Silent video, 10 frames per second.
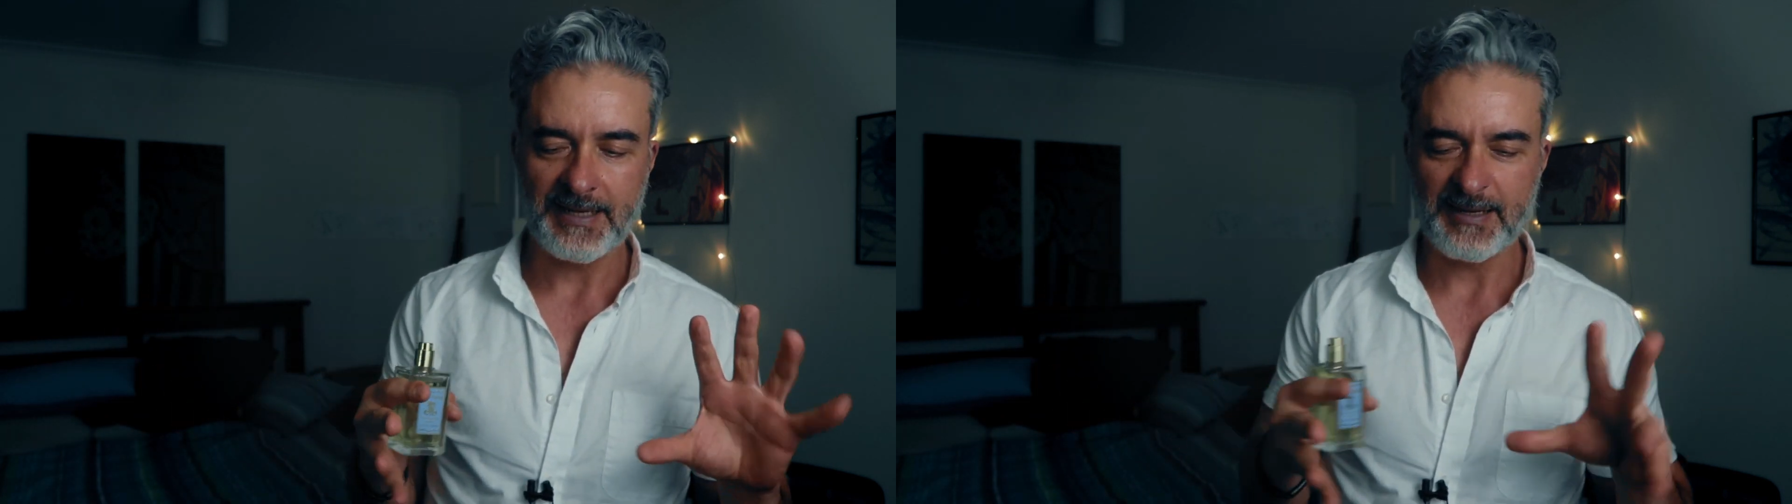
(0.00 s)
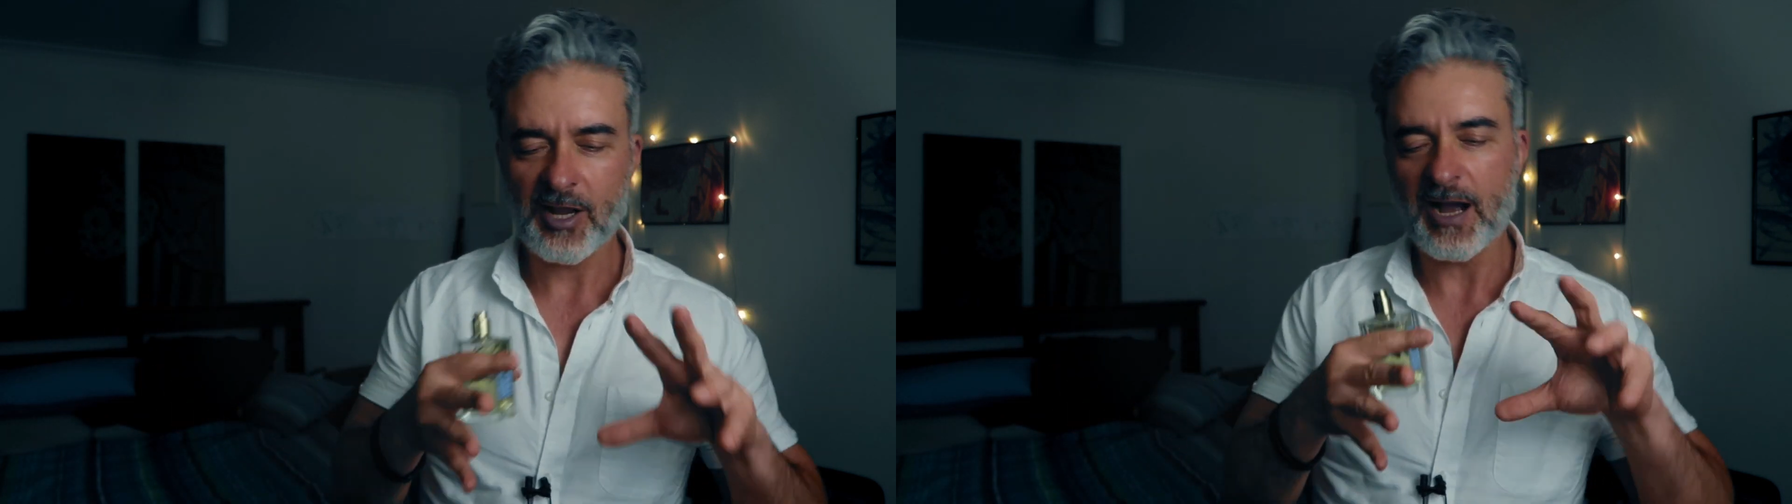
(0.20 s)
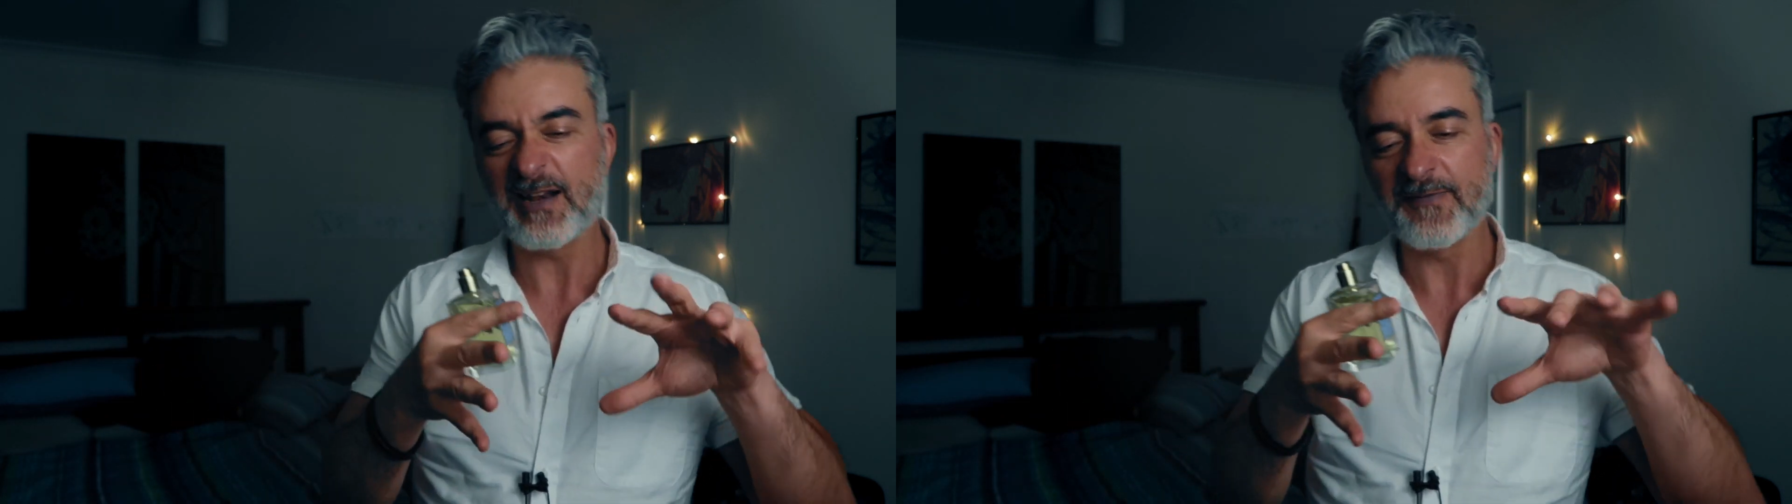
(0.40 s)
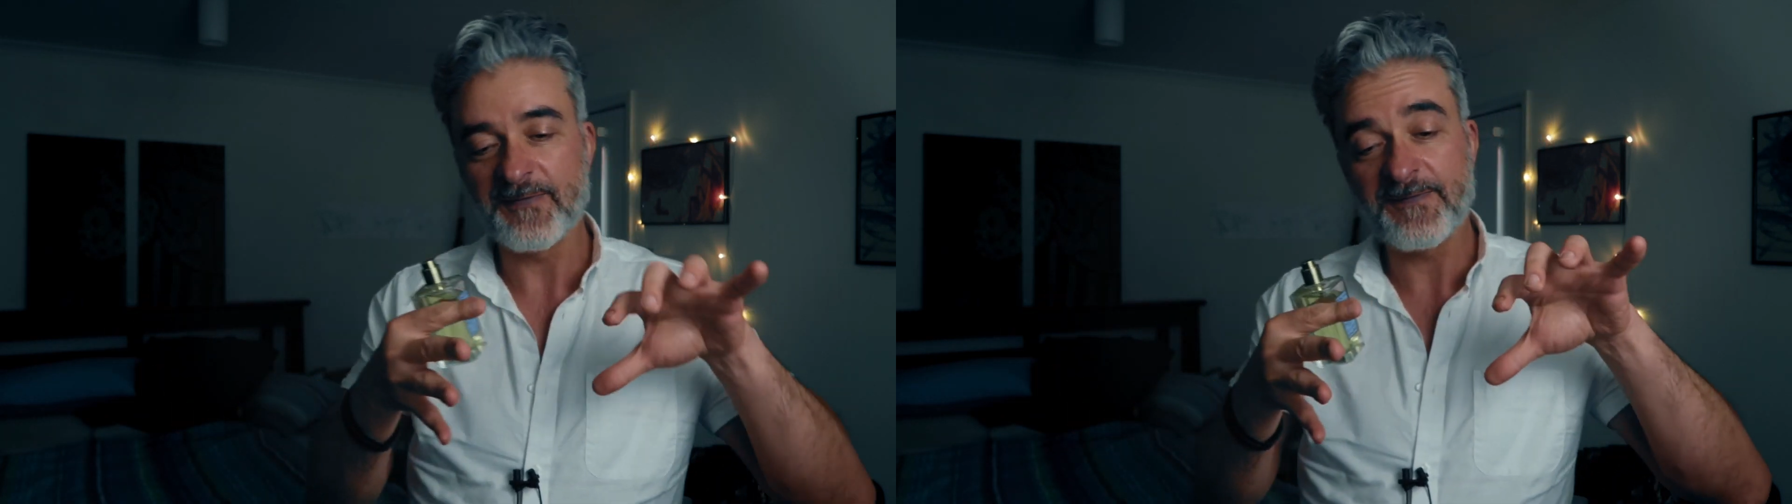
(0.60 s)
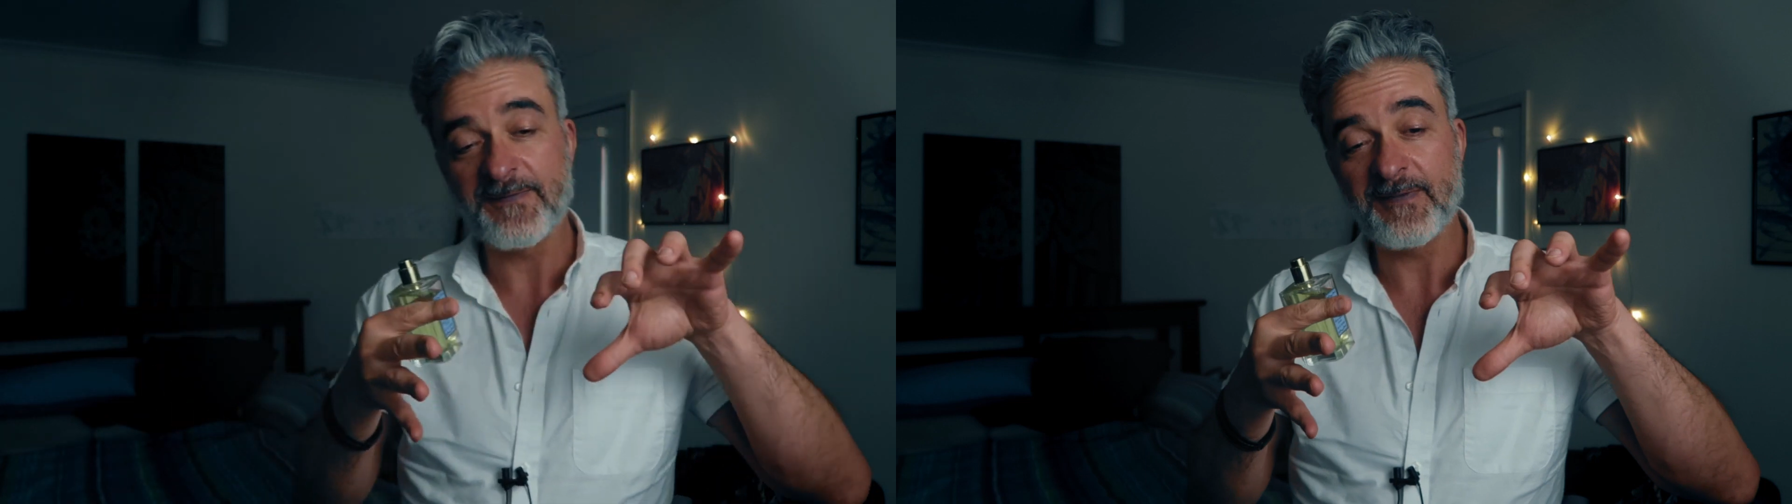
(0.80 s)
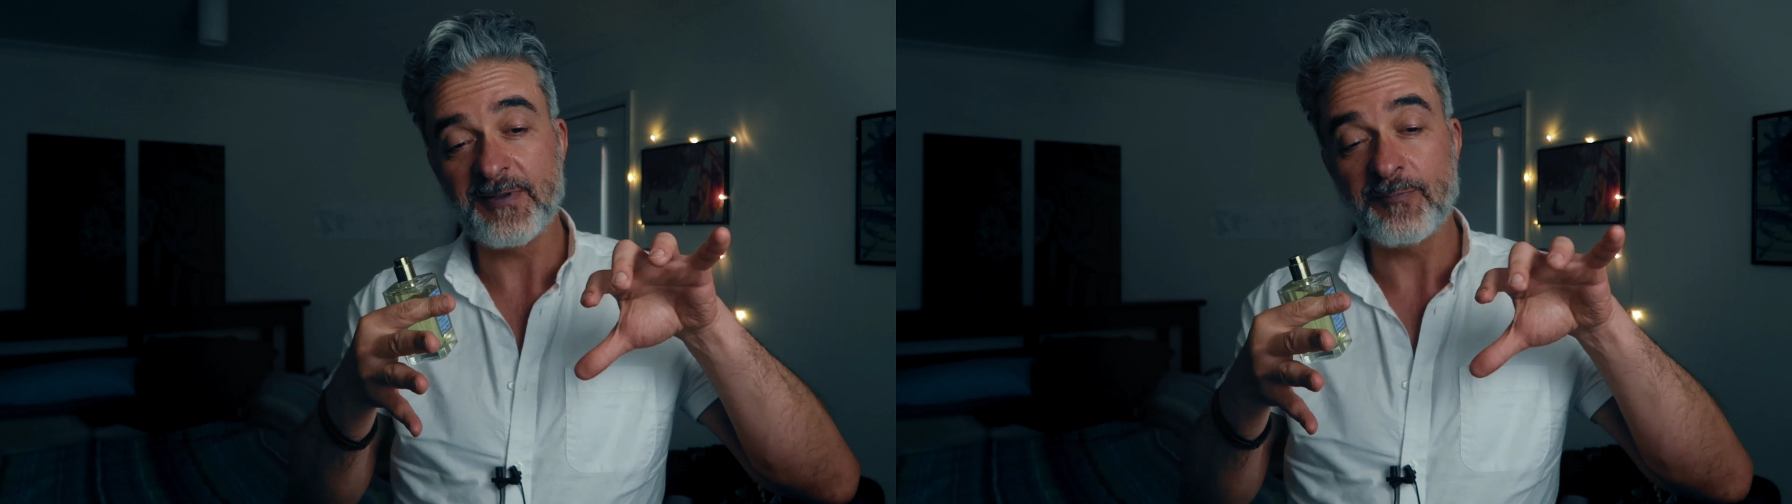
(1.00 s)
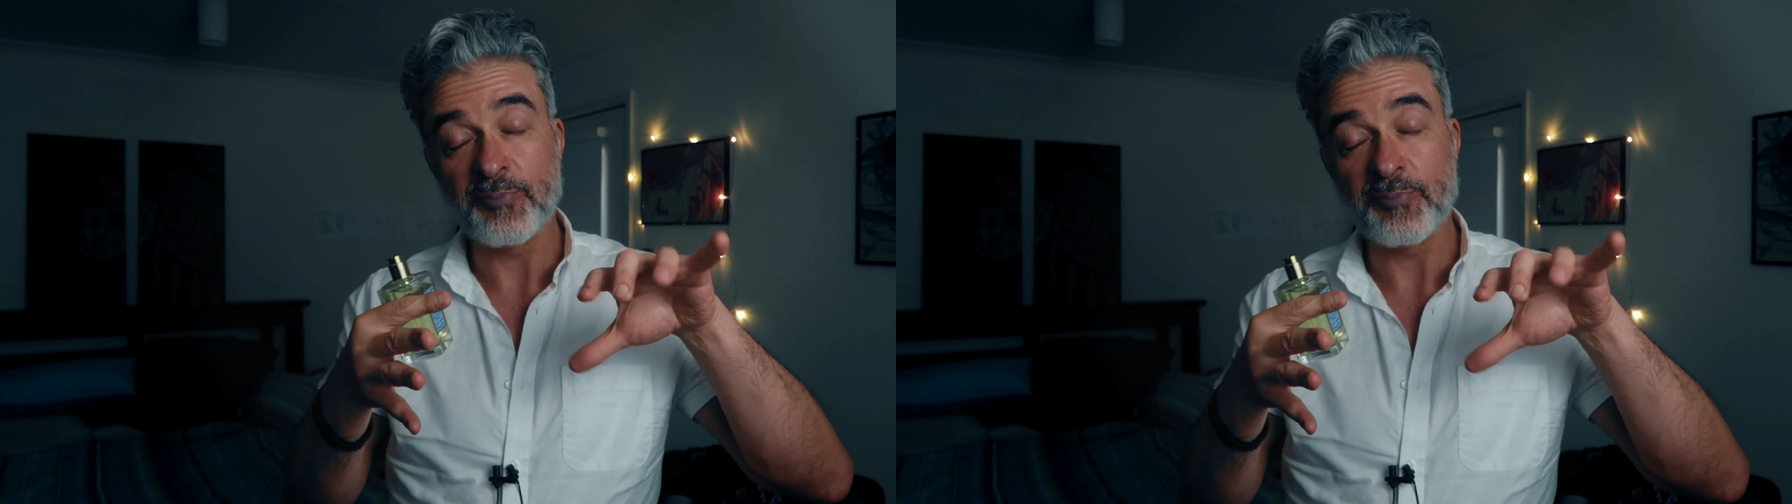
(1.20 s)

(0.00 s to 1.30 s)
it kind of